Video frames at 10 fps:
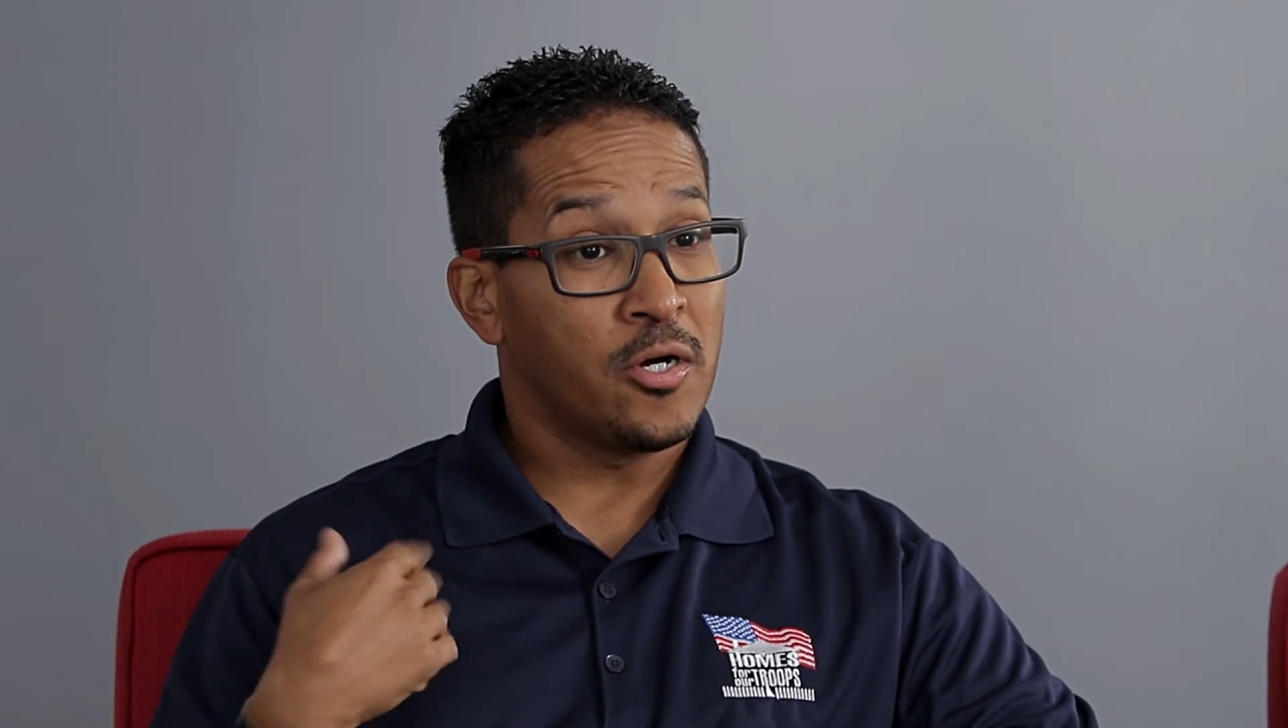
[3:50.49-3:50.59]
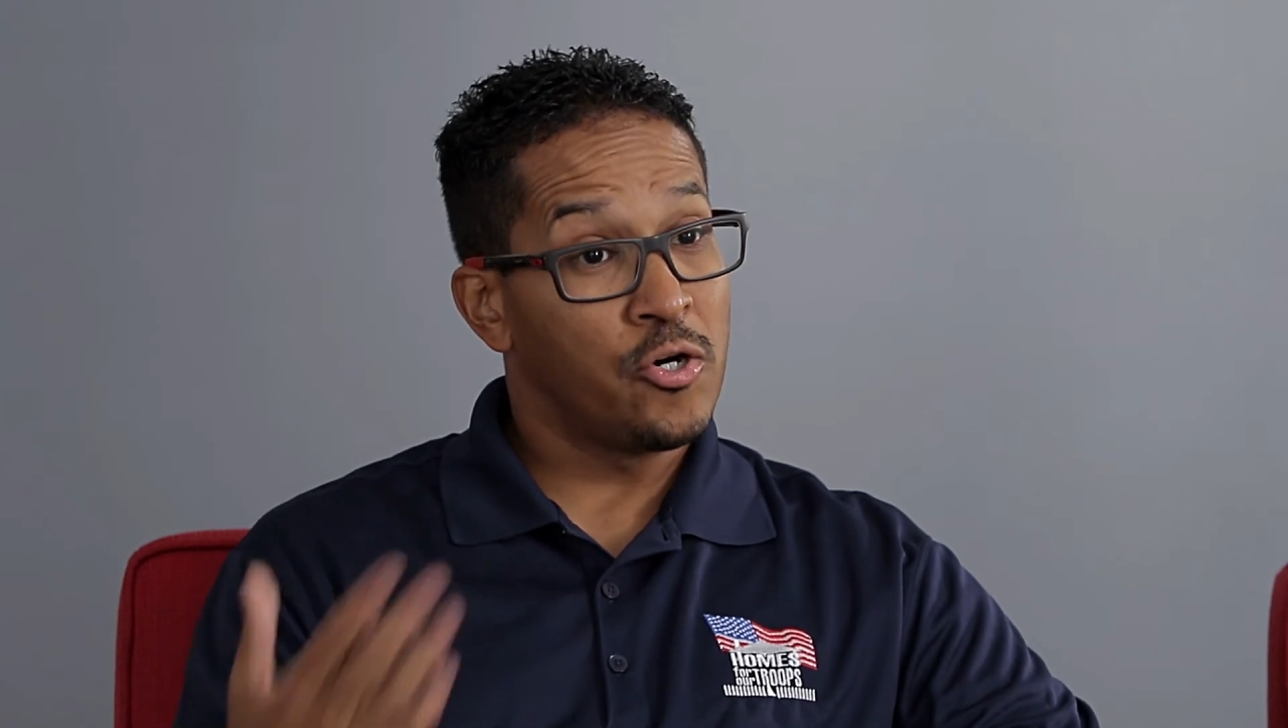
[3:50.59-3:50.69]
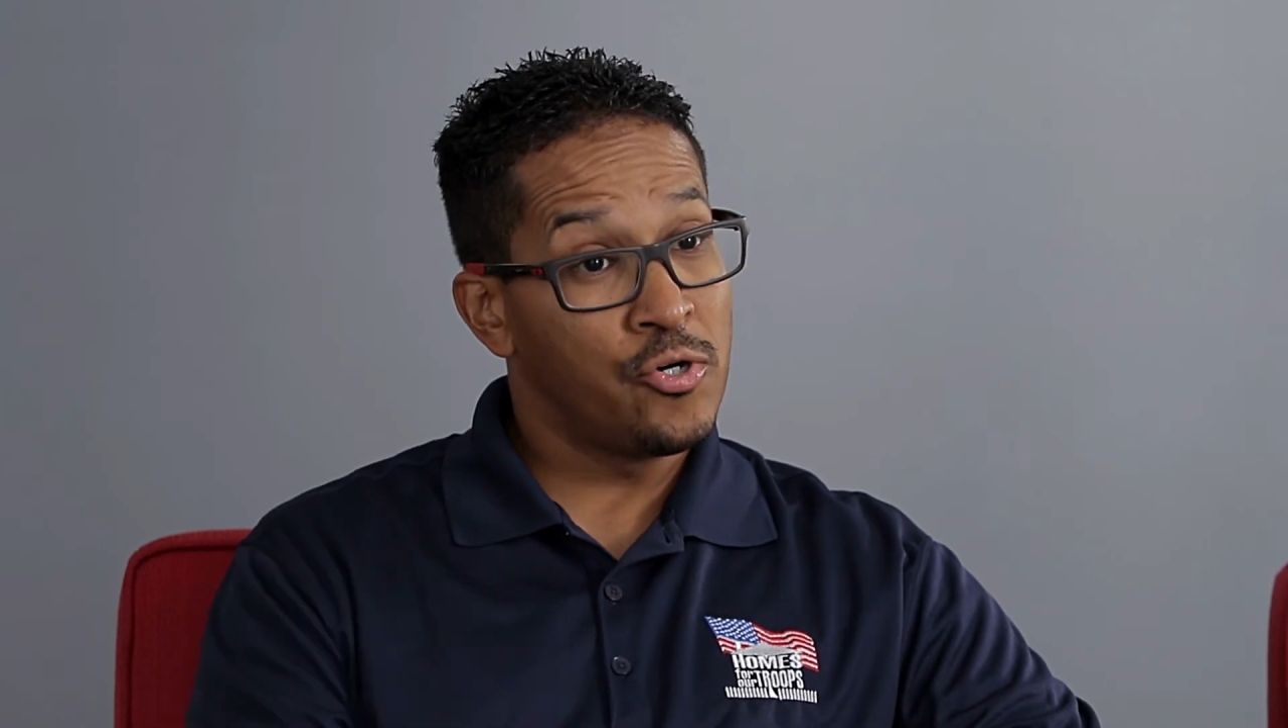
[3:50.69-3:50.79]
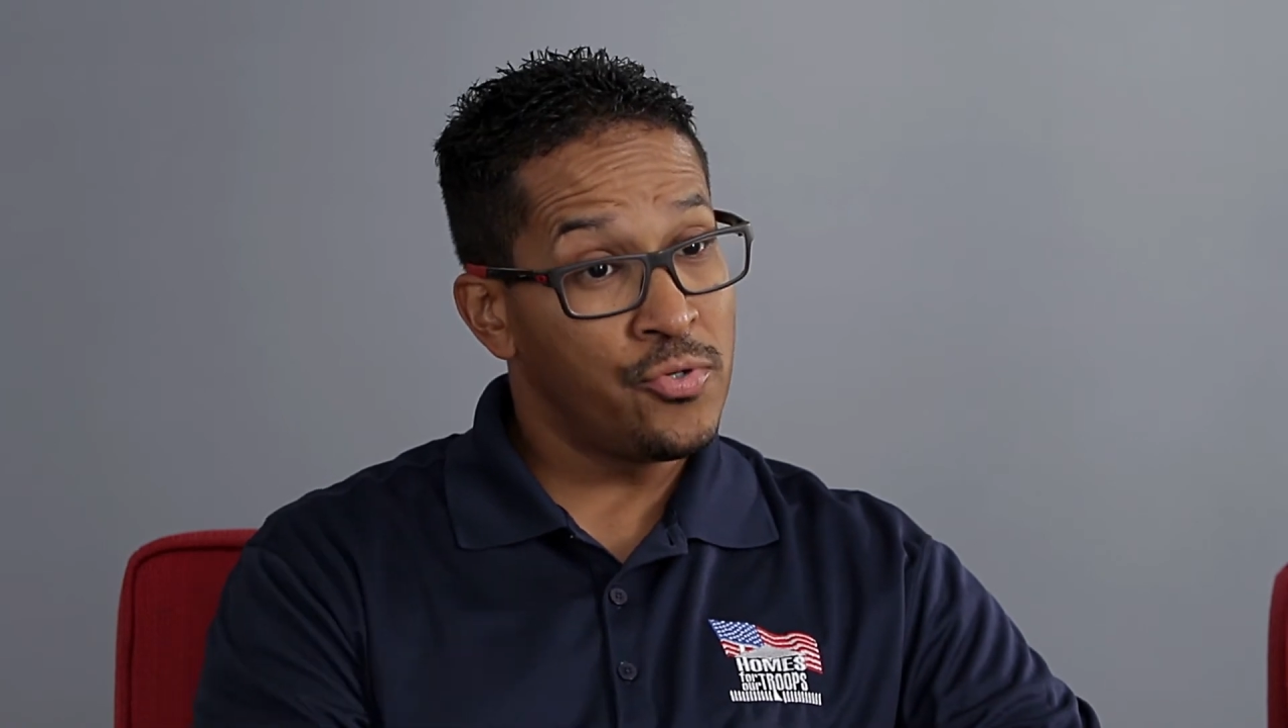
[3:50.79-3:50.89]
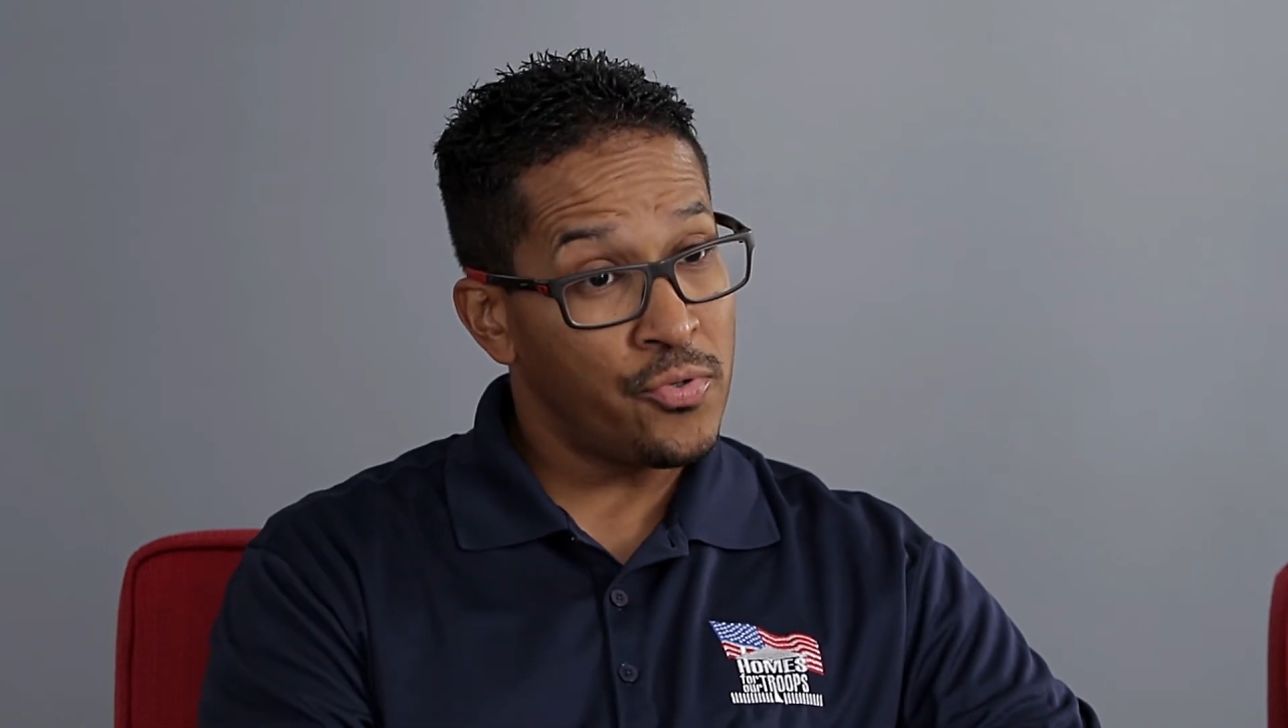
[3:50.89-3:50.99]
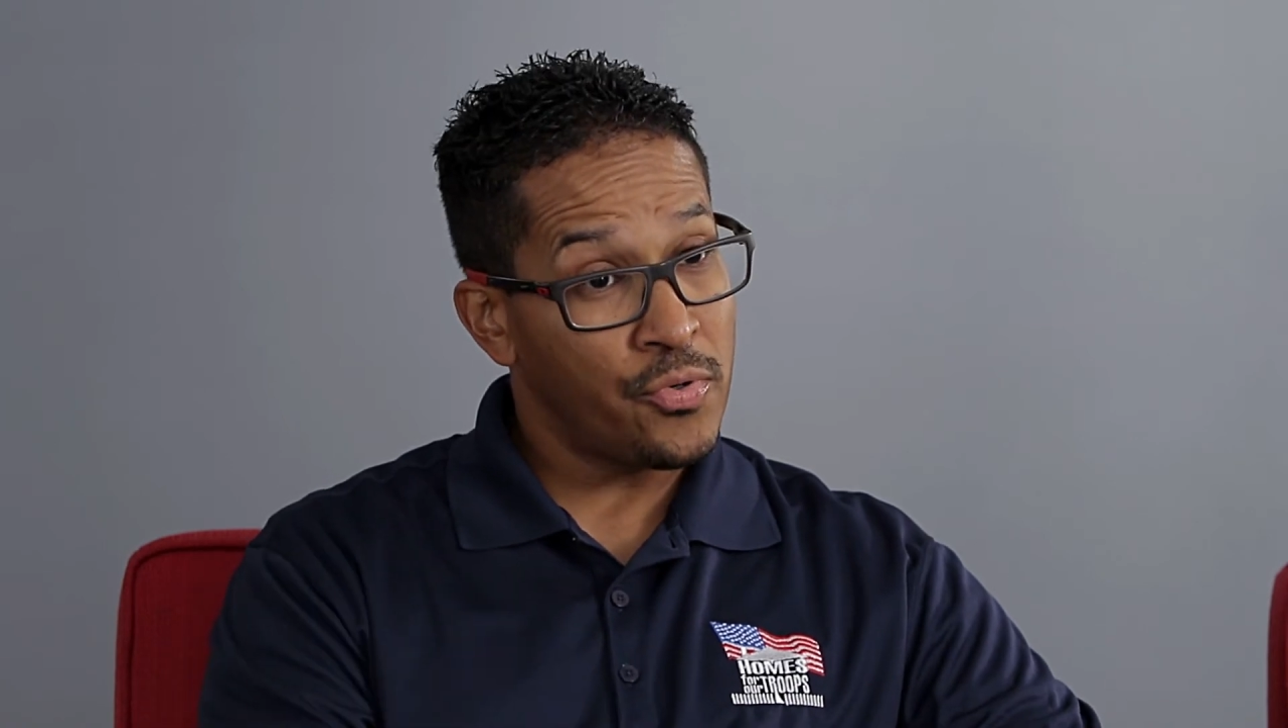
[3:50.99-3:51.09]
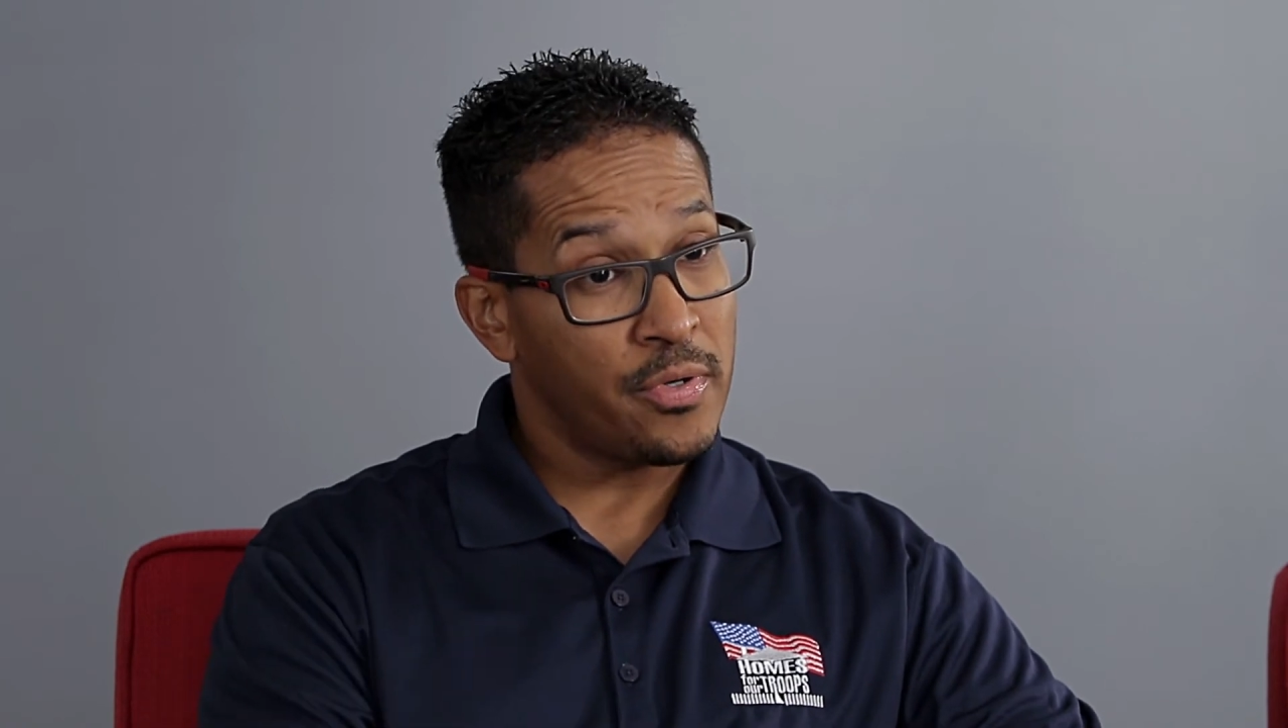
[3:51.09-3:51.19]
who?